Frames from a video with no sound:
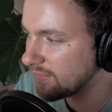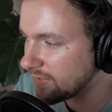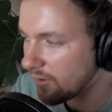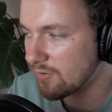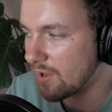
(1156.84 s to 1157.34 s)

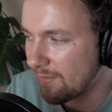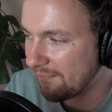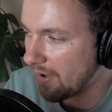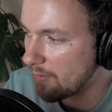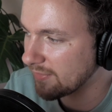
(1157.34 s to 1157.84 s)
don't know
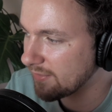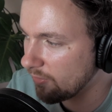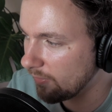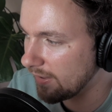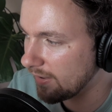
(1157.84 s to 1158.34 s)
if I would
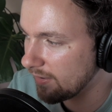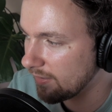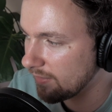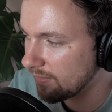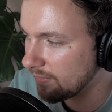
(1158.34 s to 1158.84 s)
call it
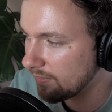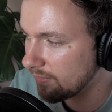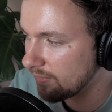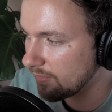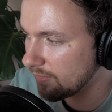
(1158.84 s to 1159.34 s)

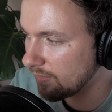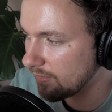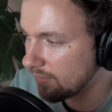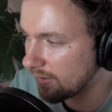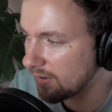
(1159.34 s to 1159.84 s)

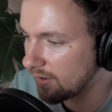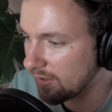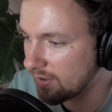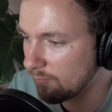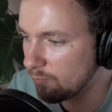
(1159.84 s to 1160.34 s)
like
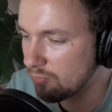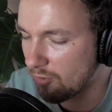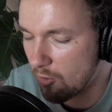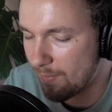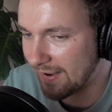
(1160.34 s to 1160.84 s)
a
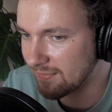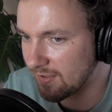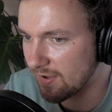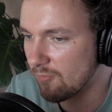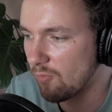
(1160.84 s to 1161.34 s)
bromance,
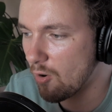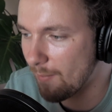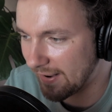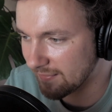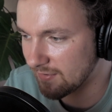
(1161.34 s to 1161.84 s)
like a
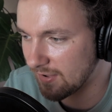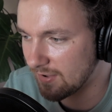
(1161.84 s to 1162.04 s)
romance, like